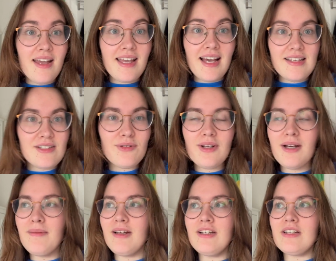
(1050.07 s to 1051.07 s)
yeah, it's all come
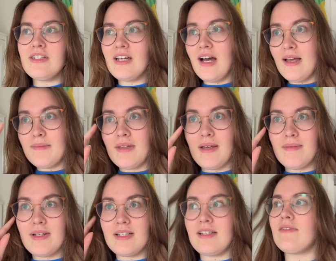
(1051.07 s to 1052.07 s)
at a good time though
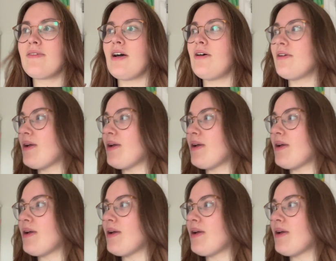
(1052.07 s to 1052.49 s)
because I've gone on